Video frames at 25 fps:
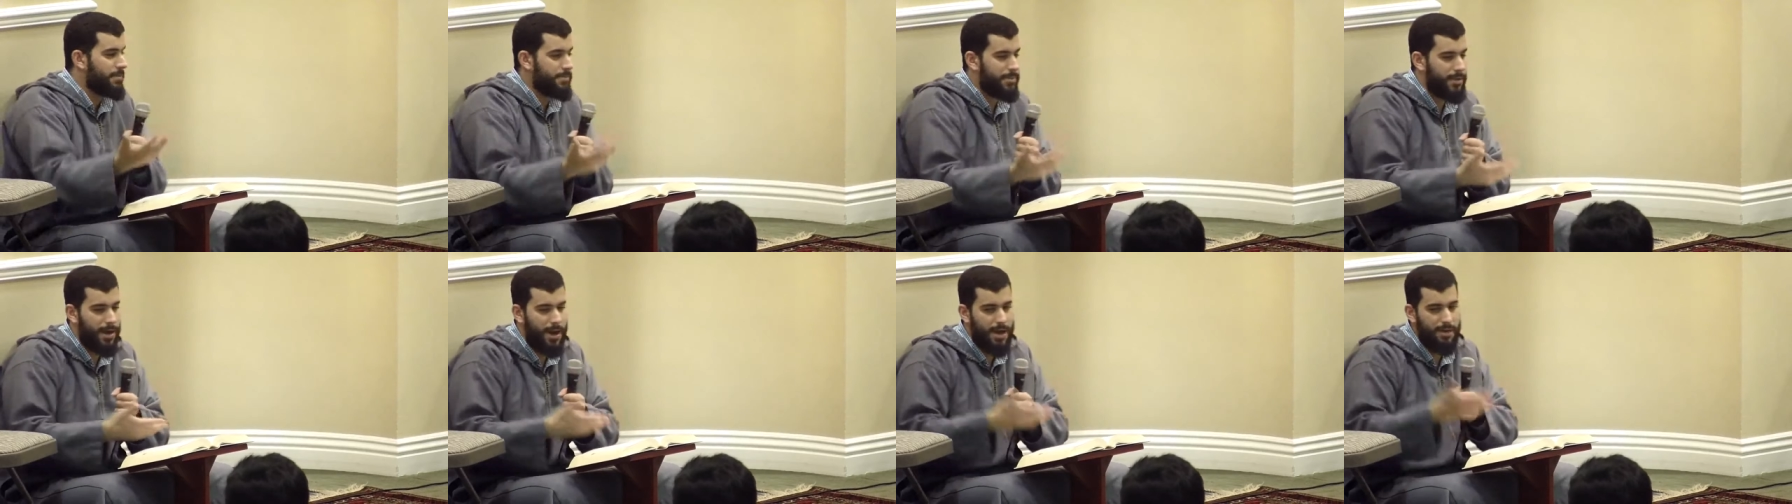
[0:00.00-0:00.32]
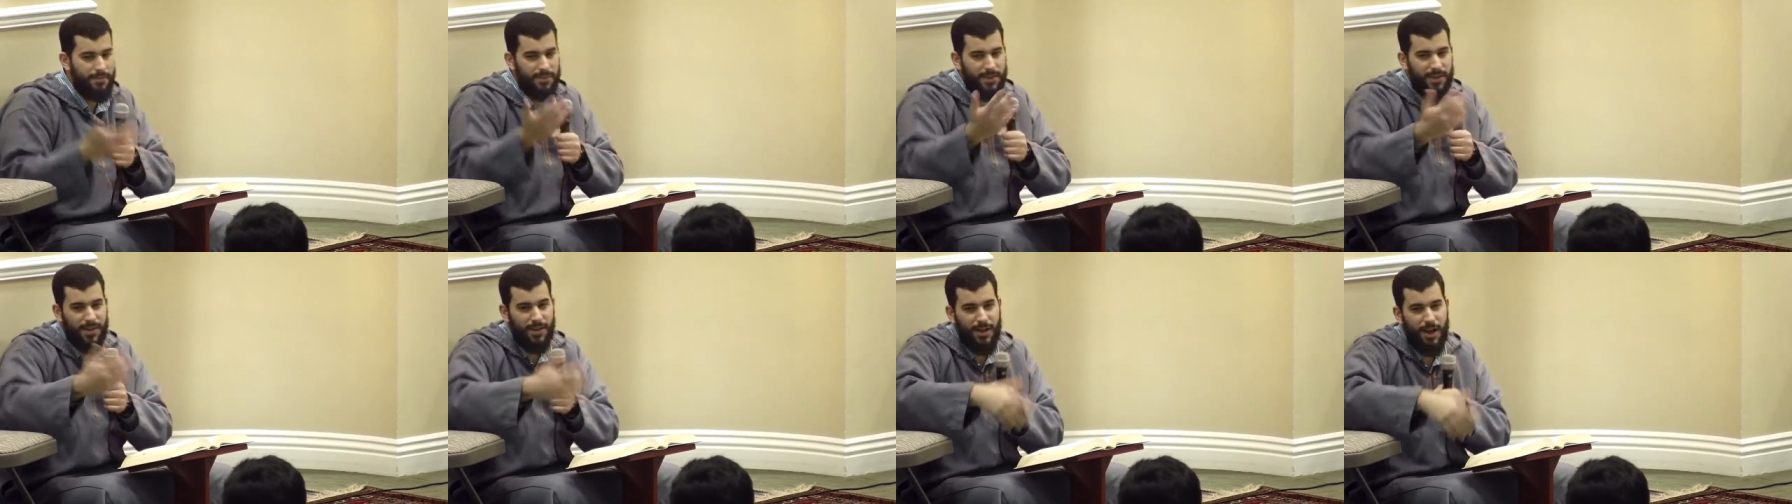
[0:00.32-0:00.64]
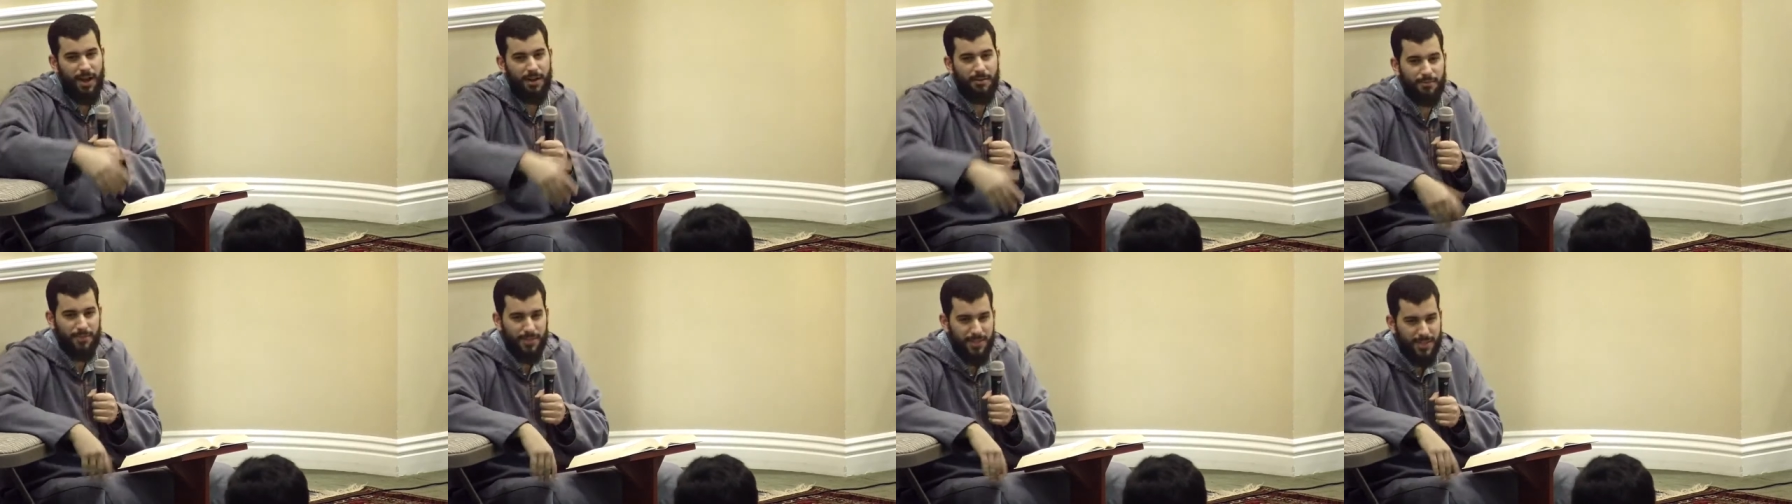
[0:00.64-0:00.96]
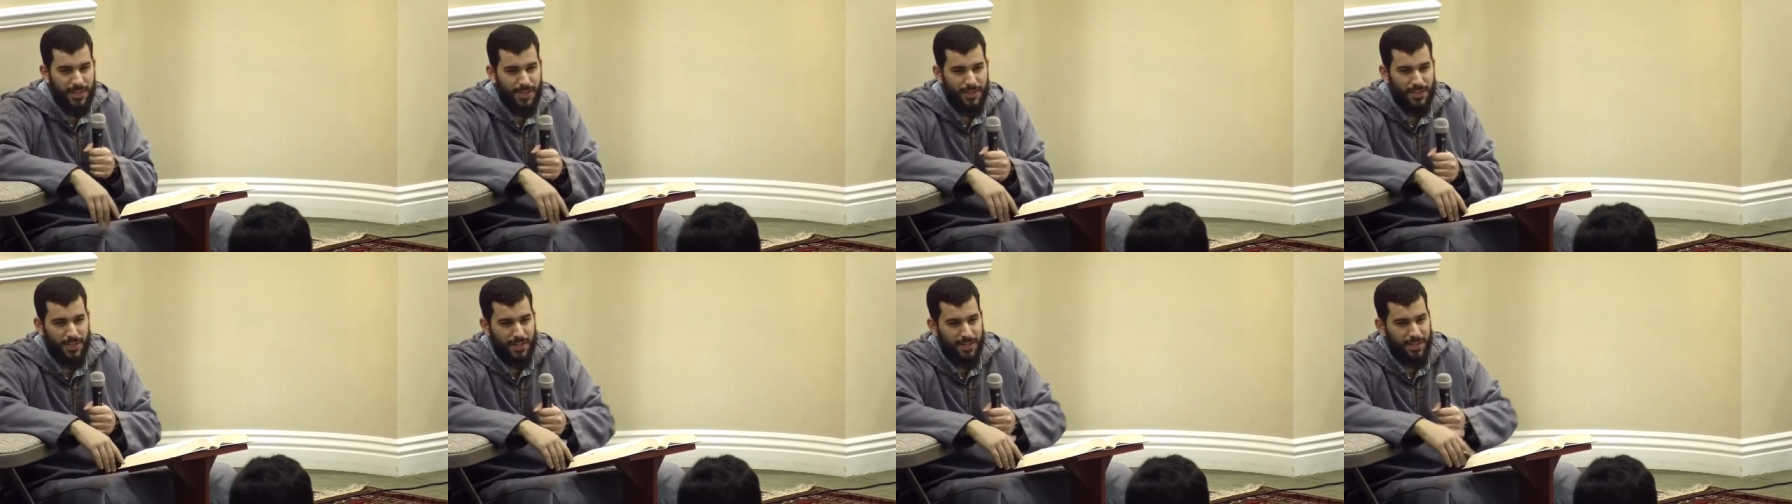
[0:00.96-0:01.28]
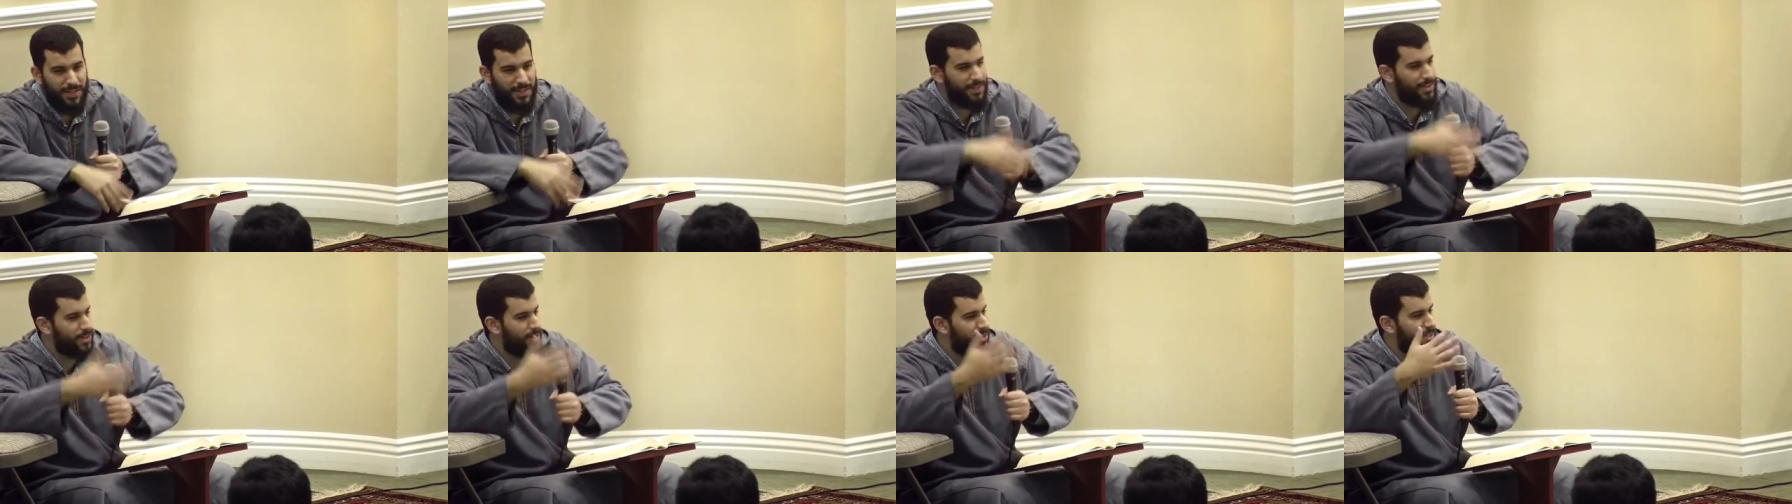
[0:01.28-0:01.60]
they're having a conversation.
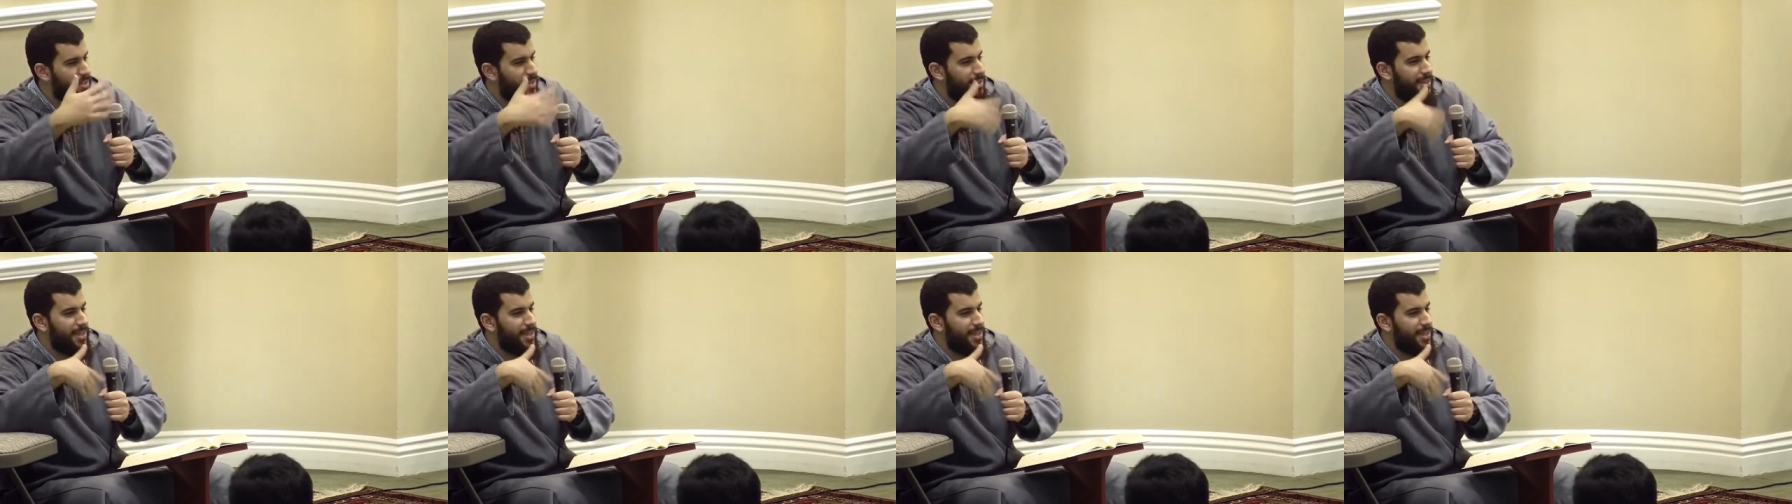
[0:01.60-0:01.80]
They're just